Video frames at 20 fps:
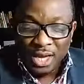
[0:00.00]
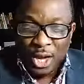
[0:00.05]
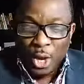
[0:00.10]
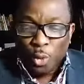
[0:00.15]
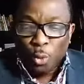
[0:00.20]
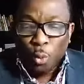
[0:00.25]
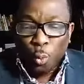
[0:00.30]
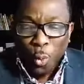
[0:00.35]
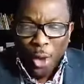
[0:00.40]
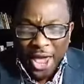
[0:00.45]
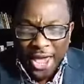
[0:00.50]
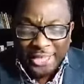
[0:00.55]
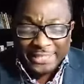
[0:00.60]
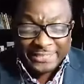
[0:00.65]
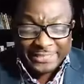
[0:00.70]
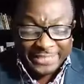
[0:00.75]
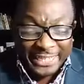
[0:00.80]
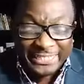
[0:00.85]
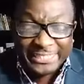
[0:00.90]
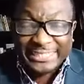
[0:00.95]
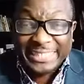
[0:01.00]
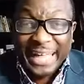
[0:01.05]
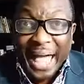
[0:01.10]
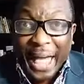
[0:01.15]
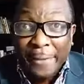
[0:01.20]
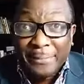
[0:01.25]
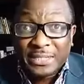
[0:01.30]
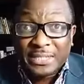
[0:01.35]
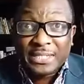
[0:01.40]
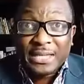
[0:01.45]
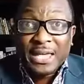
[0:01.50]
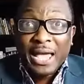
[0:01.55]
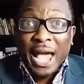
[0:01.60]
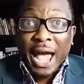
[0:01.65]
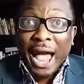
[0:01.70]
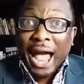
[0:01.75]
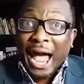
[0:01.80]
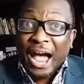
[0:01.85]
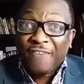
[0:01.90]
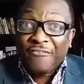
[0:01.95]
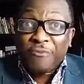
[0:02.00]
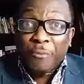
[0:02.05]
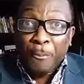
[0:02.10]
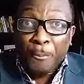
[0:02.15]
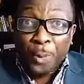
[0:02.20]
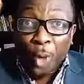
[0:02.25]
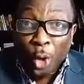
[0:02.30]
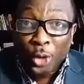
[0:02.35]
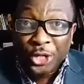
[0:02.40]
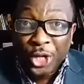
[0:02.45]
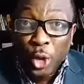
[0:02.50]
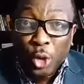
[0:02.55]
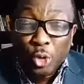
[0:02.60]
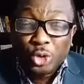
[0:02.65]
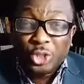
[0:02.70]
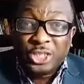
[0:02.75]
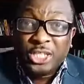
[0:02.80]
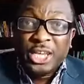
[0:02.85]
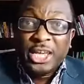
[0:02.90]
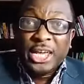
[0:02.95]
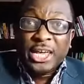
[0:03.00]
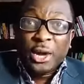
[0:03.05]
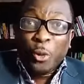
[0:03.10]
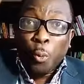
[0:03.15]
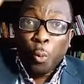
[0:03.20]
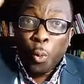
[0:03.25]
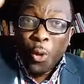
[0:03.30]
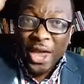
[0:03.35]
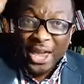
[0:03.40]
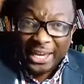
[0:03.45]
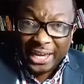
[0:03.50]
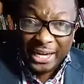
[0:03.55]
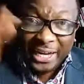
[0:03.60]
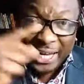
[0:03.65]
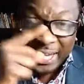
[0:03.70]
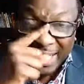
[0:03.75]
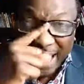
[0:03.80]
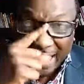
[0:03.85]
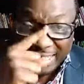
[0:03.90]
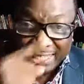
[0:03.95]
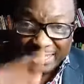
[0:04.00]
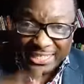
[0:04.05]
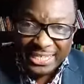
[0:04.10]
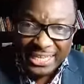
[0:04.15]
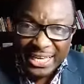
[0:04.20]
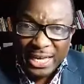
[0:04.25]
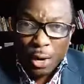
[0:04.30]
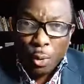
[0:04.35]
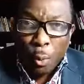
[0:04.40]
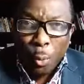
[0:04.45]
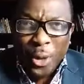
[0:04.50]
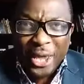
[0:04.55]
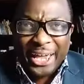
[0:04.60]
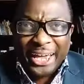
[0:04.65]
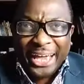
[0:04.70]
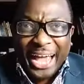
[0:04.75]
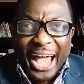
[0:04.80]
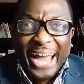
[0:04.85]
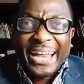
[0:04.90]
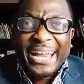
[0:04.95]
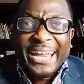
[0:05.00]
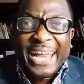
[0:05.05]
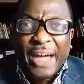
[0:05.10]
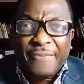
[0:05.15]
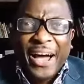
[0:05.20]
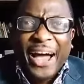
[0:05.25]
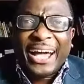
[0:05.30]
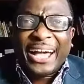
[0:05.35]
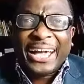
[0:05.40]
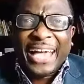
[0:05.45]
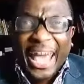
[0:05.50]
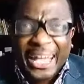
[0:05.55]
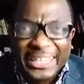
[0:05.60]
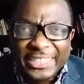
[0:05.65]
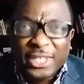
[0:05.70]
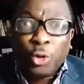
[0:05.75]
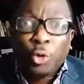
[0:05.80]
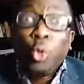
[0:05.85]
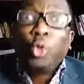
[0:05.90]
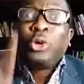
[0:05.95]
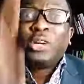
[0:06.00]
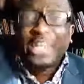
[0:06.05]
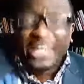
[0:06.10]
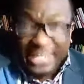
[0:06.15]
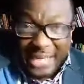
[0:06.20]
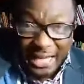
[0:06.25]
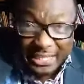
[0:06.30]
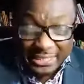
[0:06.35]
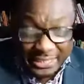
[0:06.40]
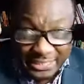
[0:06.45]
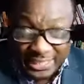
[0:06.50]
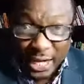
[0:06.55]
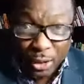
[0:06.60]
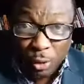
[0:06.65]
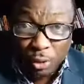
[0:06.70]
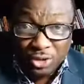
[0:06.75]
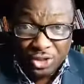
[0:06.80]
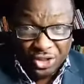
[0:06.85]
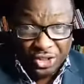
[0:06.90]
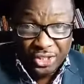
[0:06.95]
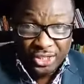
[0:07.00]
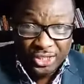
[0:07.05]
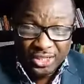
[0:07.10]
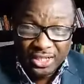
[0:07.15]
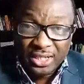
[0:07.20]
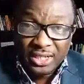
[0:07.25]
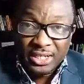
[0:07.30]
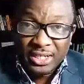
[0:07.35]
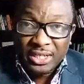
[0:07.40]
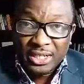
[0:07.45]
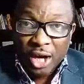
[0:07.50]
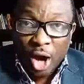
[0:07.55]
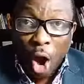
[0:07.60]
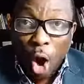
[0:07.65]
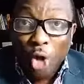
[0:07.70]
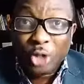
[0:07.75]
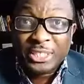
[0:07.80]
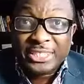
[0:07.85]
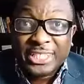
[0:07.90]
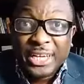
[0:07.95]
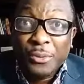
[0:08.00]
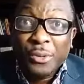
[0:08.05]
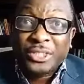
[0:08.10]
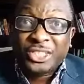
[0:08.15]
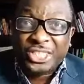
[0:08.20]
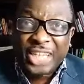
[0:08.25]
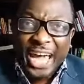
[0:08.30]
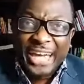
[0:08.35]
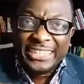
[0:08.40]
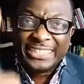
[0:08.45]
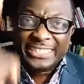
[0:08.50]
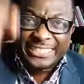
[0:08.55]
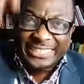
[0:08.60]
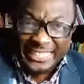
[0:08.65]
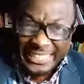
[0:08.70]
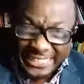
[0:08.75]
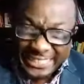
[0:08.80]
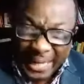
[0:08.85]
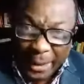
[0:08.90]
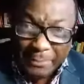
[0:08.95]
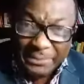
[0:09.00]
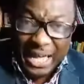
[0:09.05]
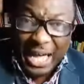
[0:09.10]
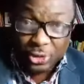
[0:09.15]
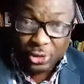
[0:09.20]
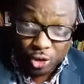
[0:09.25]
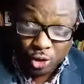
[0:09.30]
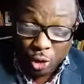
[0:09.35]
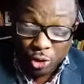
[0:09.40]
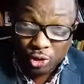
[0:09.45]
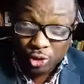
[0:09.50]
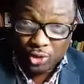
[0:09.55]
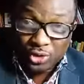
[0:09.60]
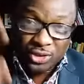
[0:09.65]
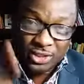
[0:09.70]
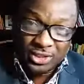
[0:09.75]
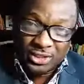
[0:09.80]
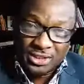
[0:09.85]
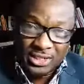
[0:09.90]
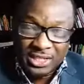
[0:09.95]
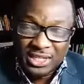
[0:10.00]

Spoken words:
Weak systems have produced weak leaders. We can never get good leaders in that country until we change systems and structures.